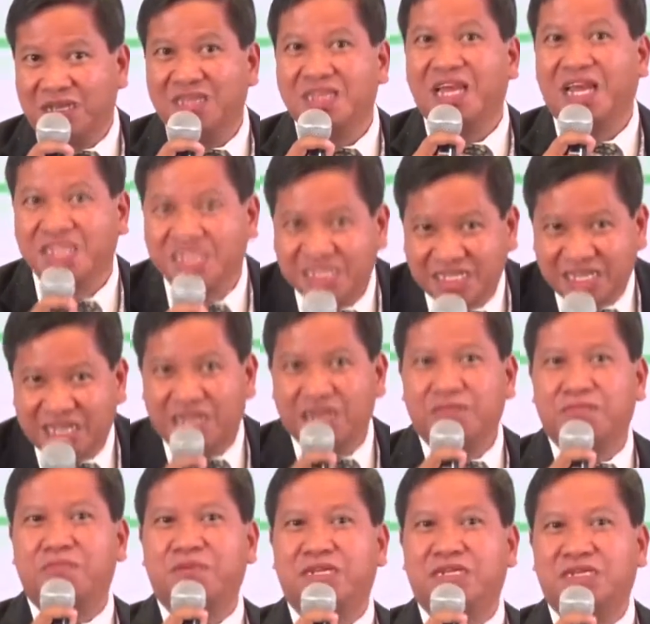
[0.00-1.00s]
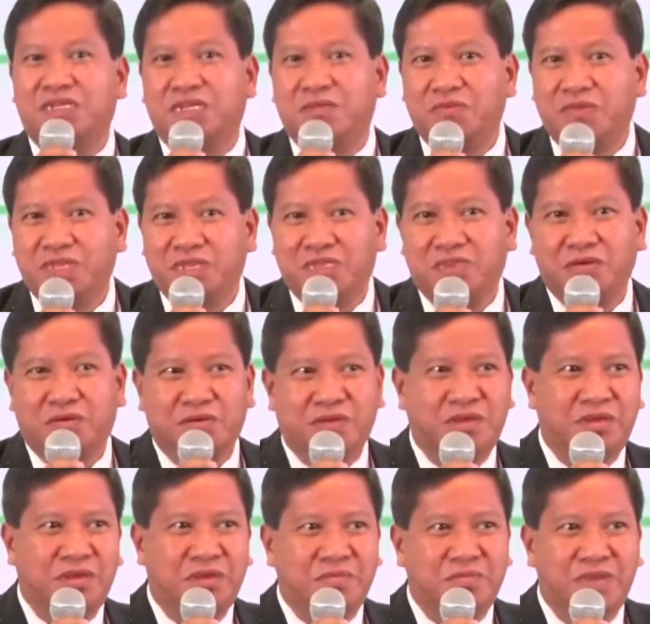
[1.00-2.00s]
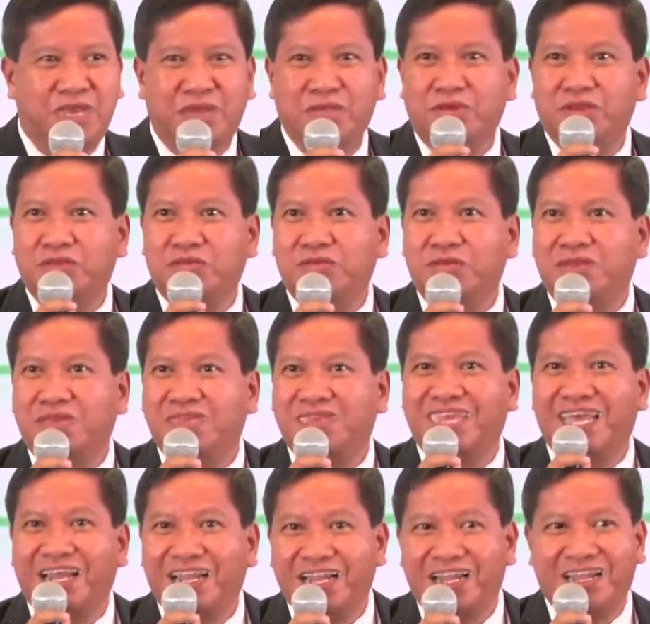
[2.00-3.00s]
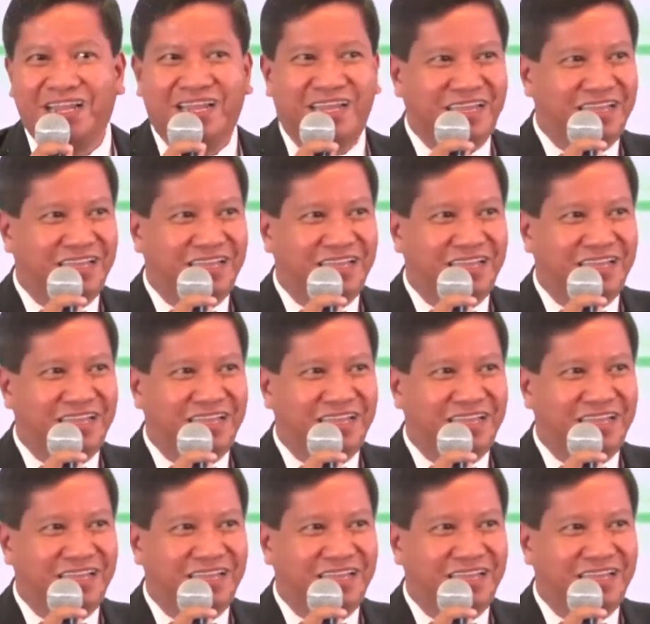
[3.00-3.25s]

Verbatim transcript: That's the kind of pitch that we need to be able to tell